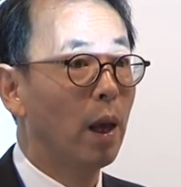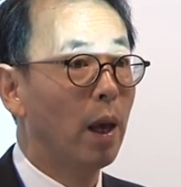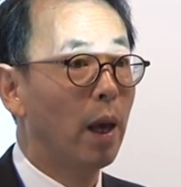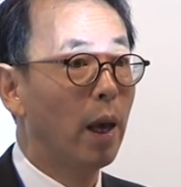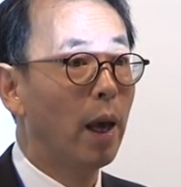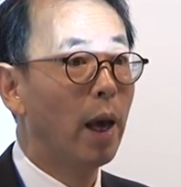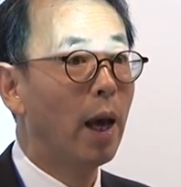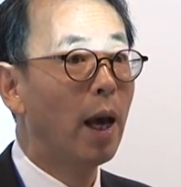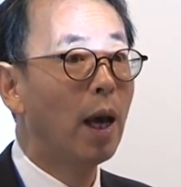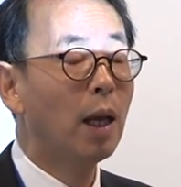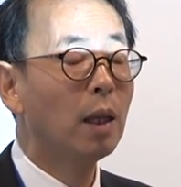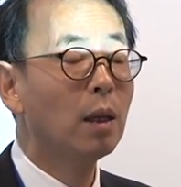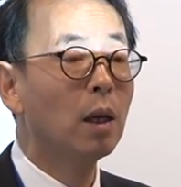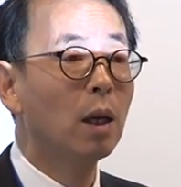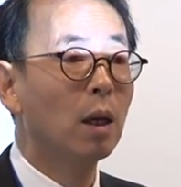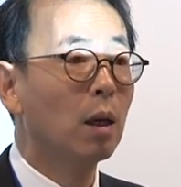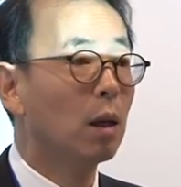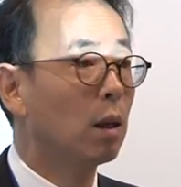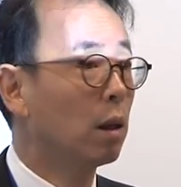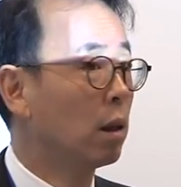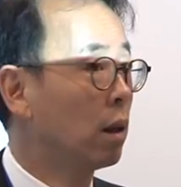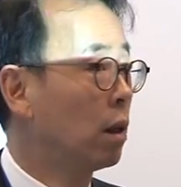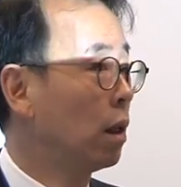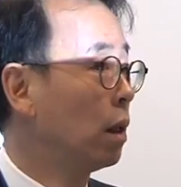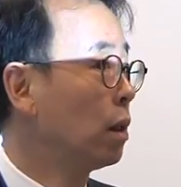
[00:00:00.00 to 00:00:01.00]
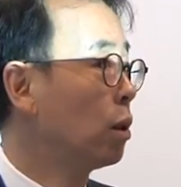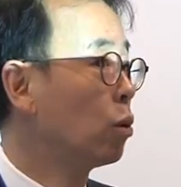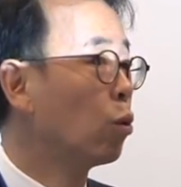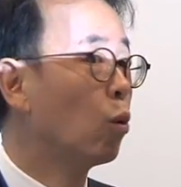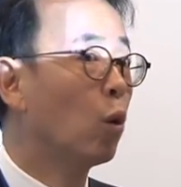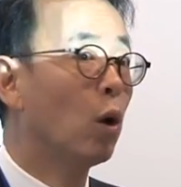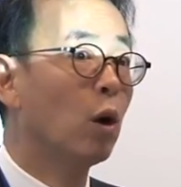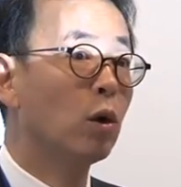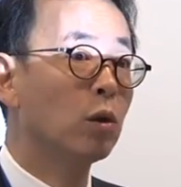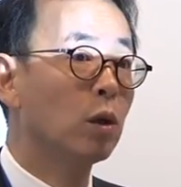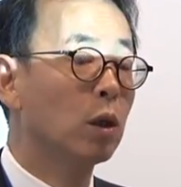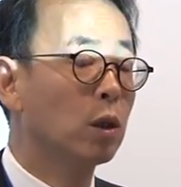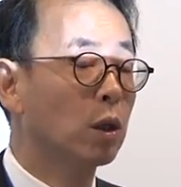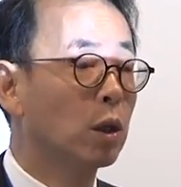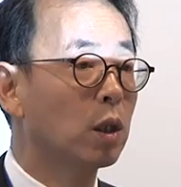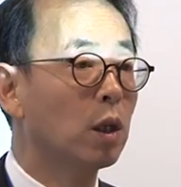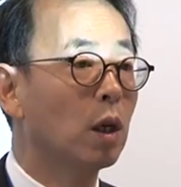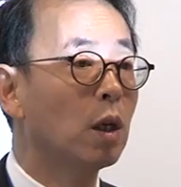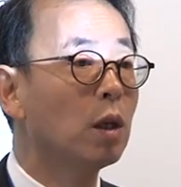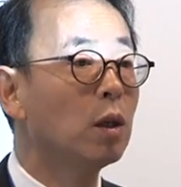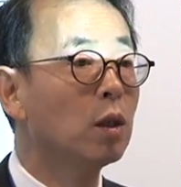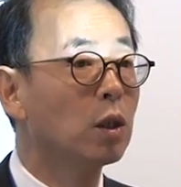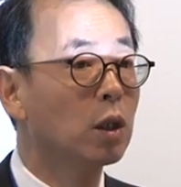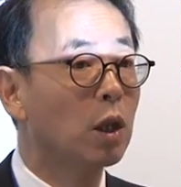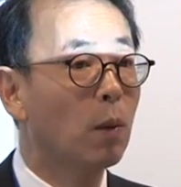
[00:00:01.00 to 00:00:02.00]
And this world
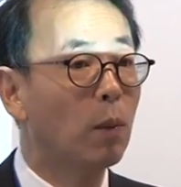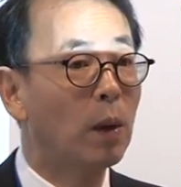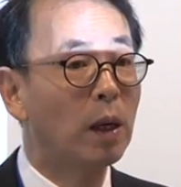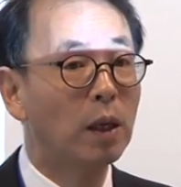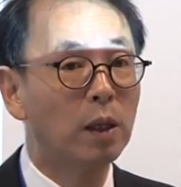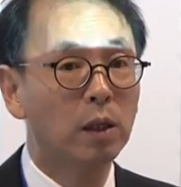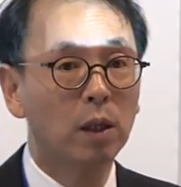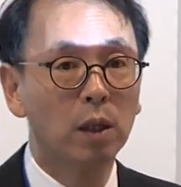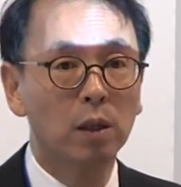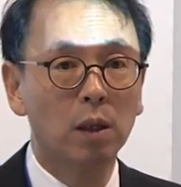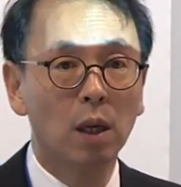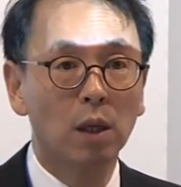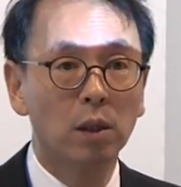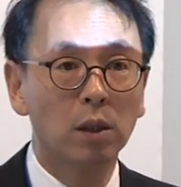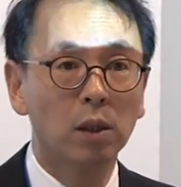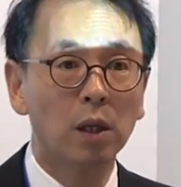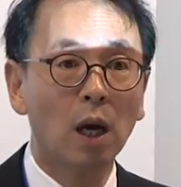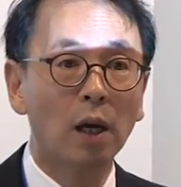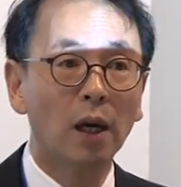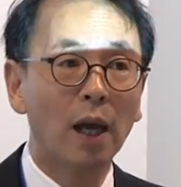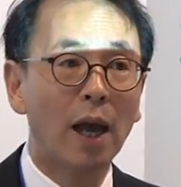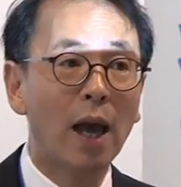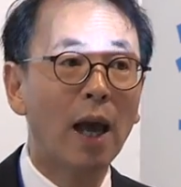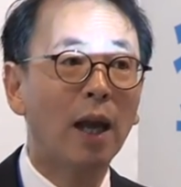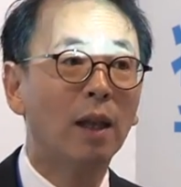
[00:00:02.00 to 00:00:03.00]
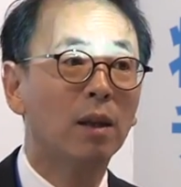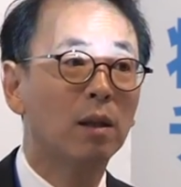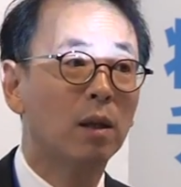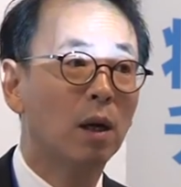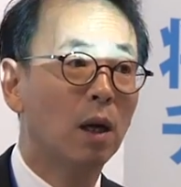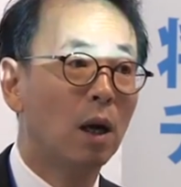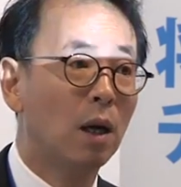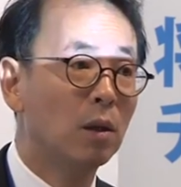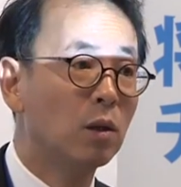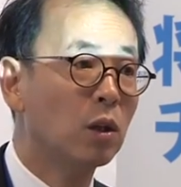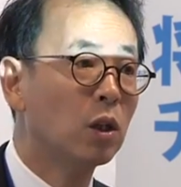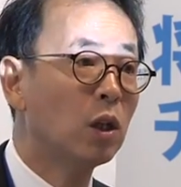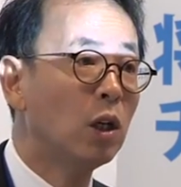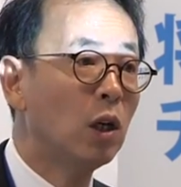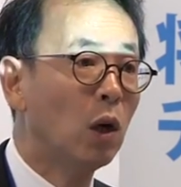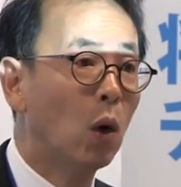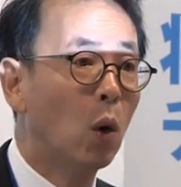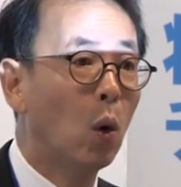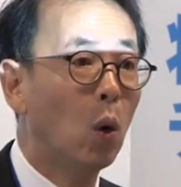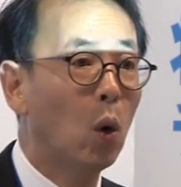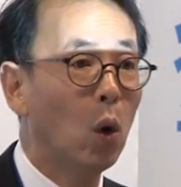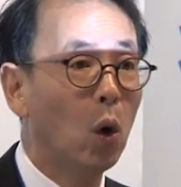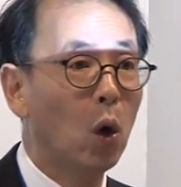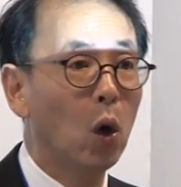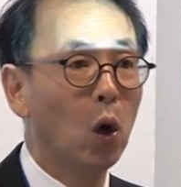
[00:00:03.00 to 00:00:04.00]
instability does not end
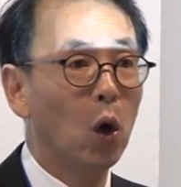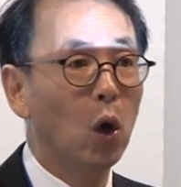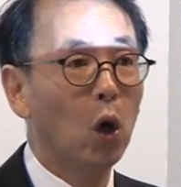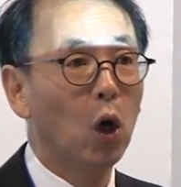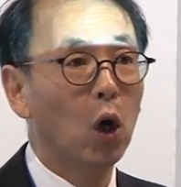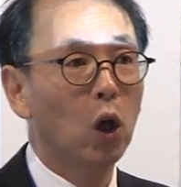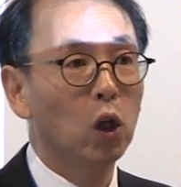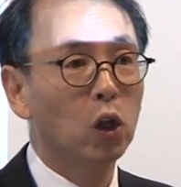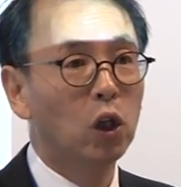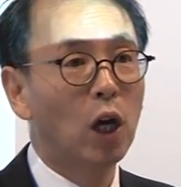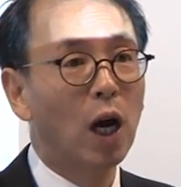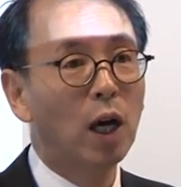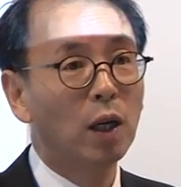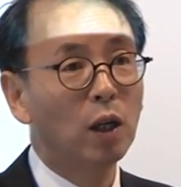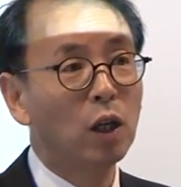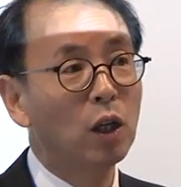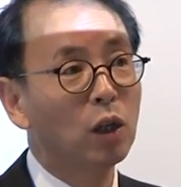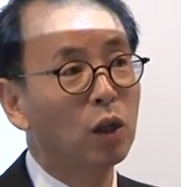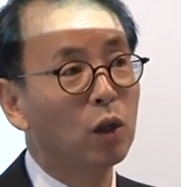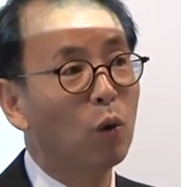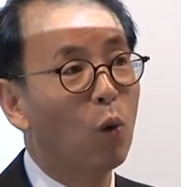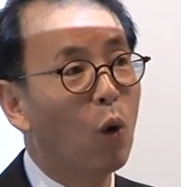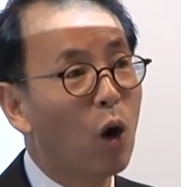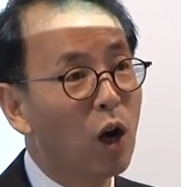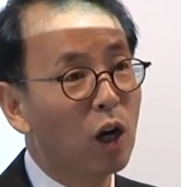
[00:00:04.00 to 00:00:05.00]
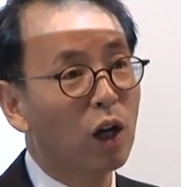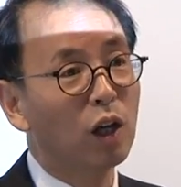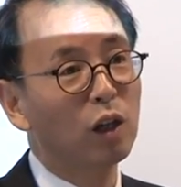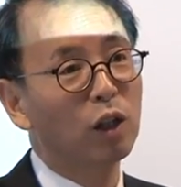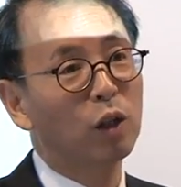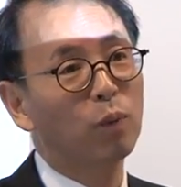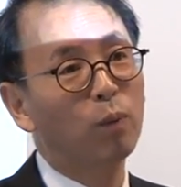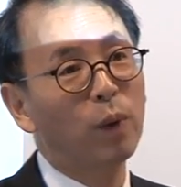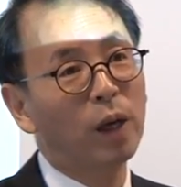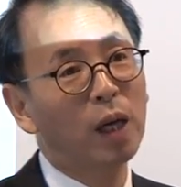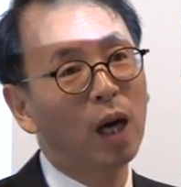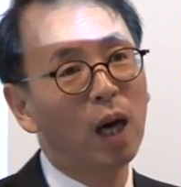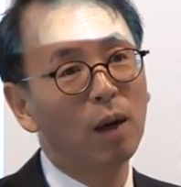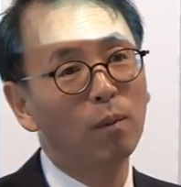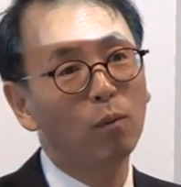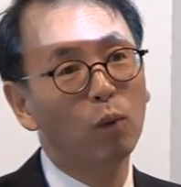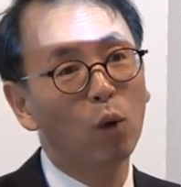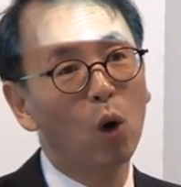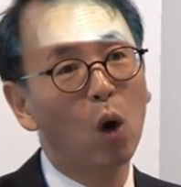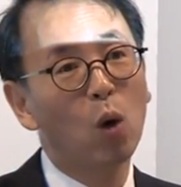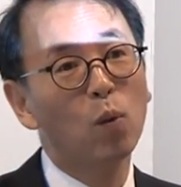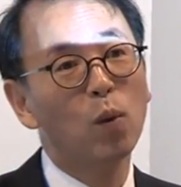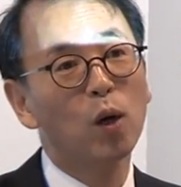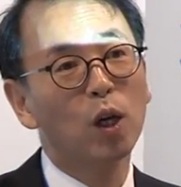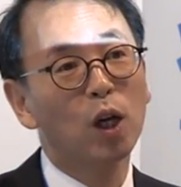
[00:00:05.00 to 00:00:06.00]
until Chinese workers become
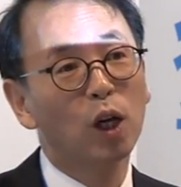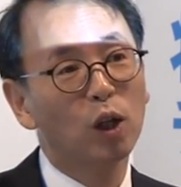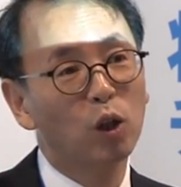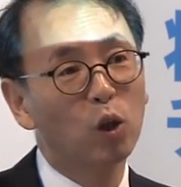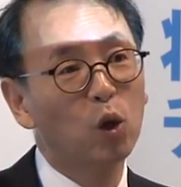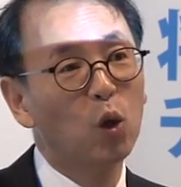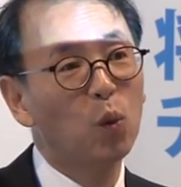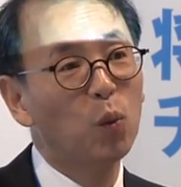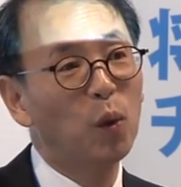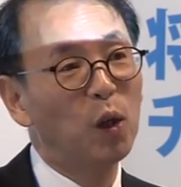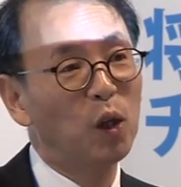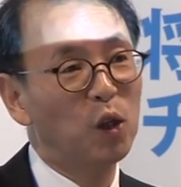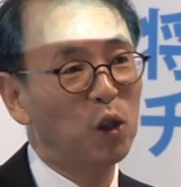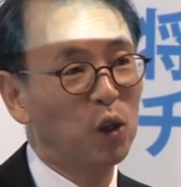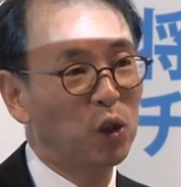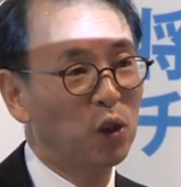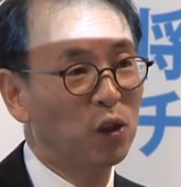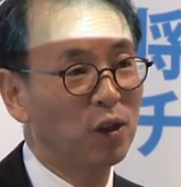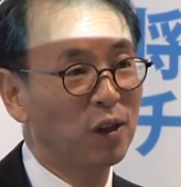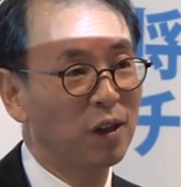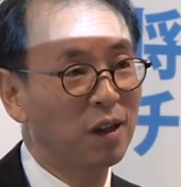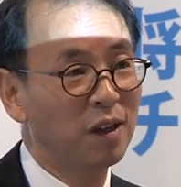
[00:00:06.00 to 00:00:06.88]
normal consumers.